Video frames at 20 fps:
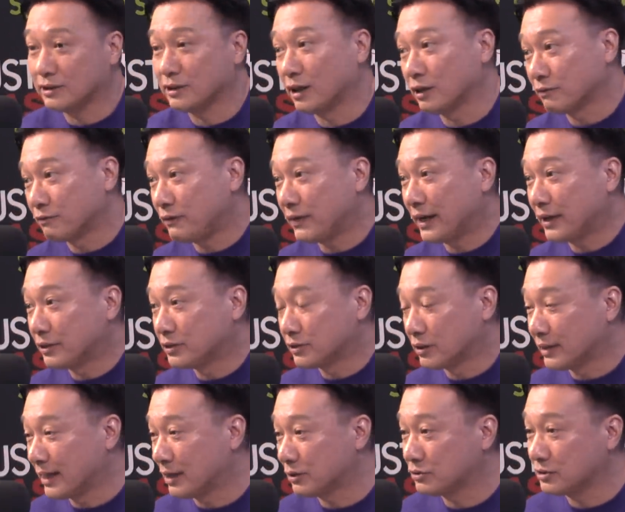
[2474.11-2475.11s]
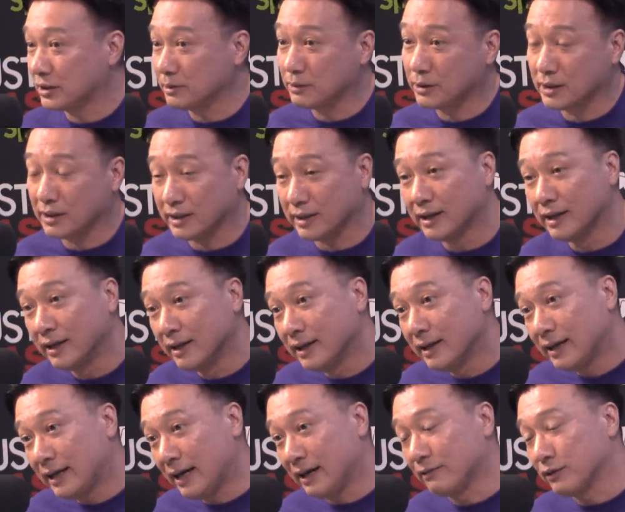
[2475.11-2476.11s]
Young fighters are now seemingly
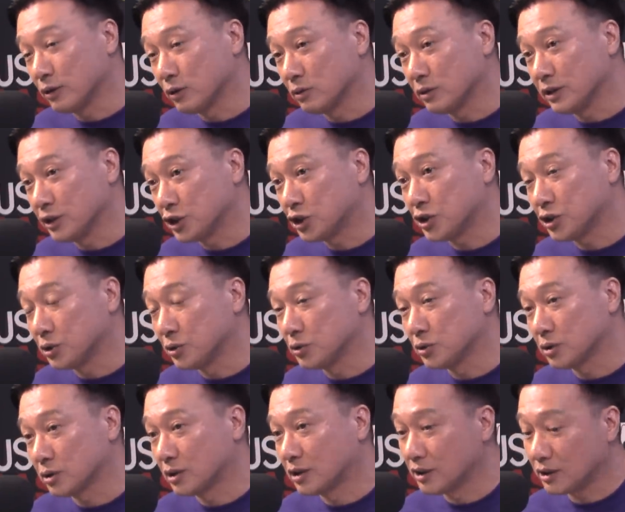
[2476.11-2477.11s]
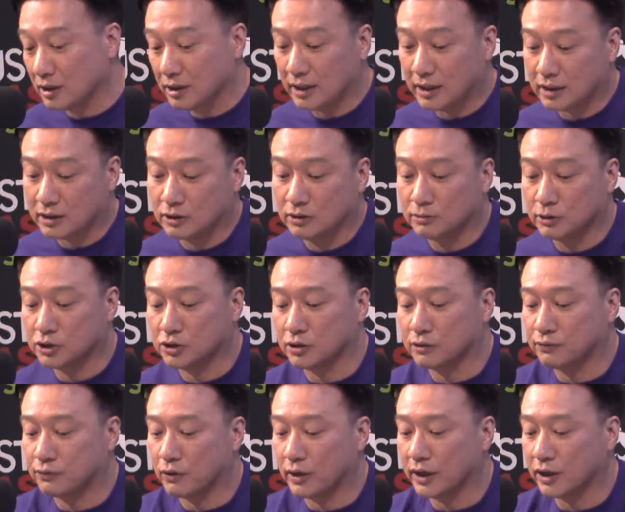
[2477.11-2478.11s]
having issues. Good luck to
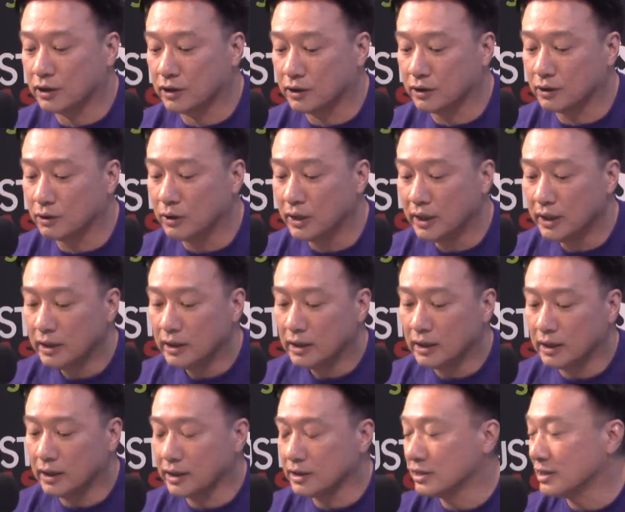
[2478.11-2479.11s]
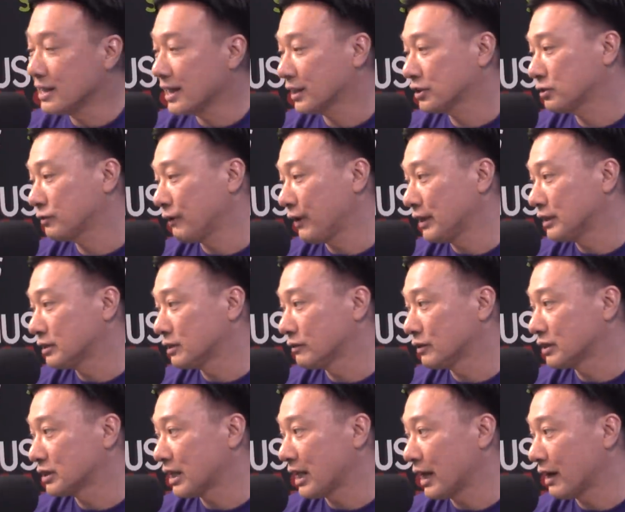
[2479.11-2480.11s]
Mr. Franco uh, in the next phase of
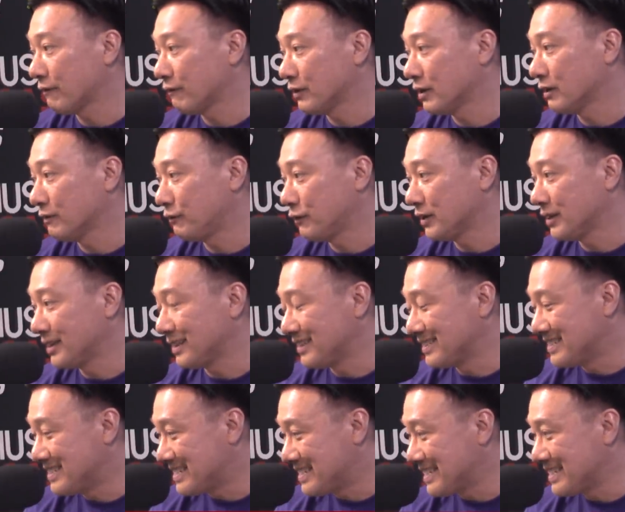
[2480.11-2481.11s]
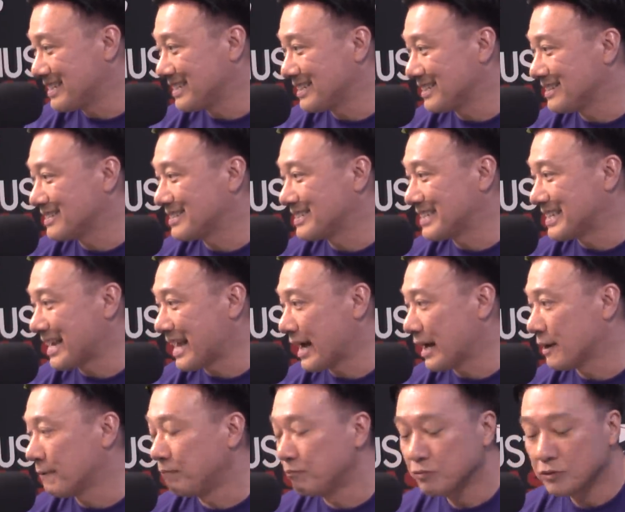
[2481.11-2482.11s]
his life if it indeed is the
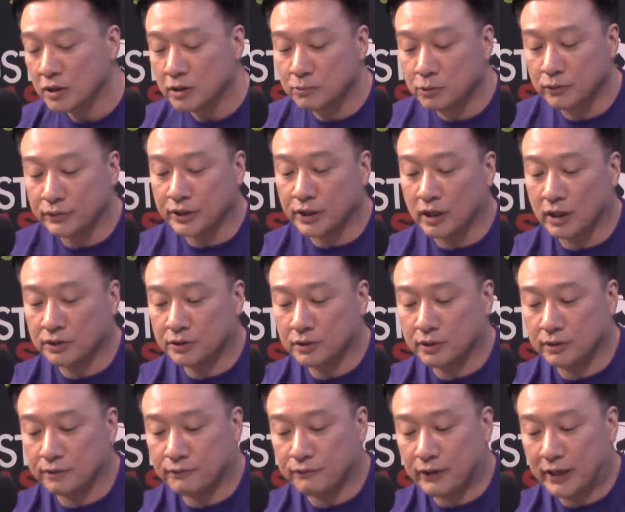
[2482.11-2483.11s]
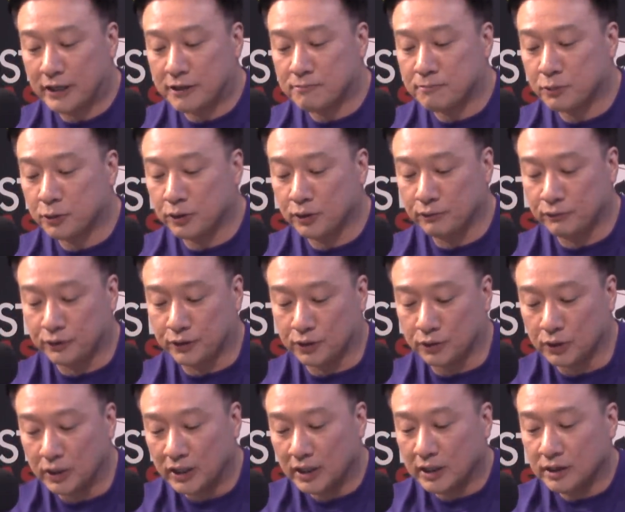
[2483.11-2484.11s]
end. Moving on to the fight
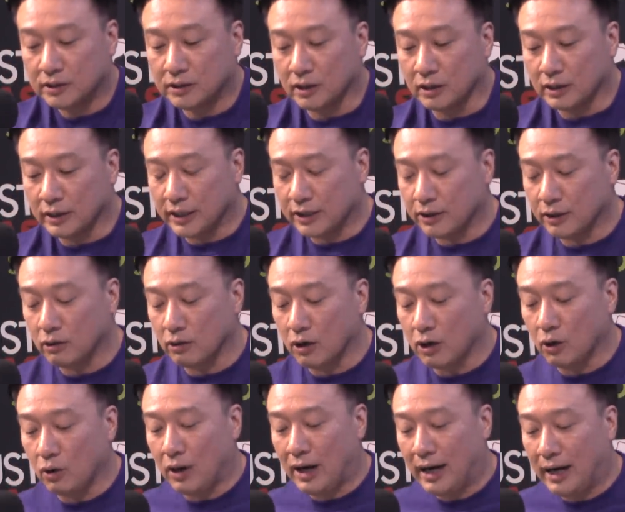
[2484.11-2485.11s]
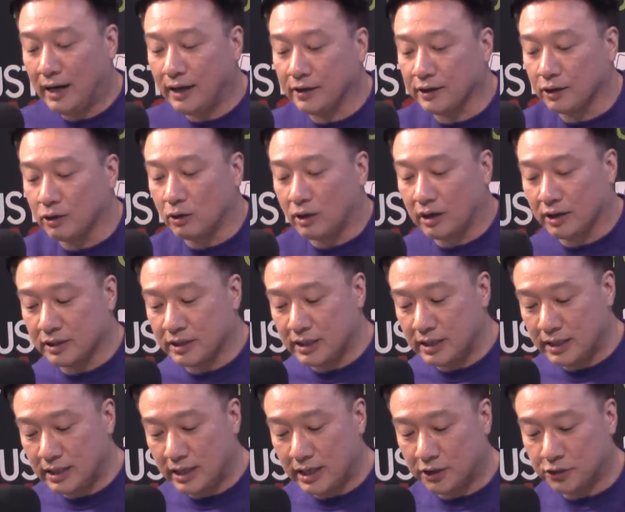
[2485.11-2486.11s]
preview Toledo, Ohio on
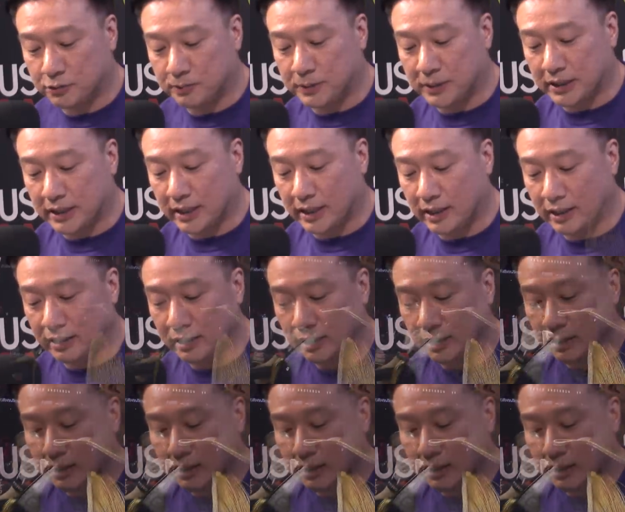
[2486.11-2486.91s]
ESPN.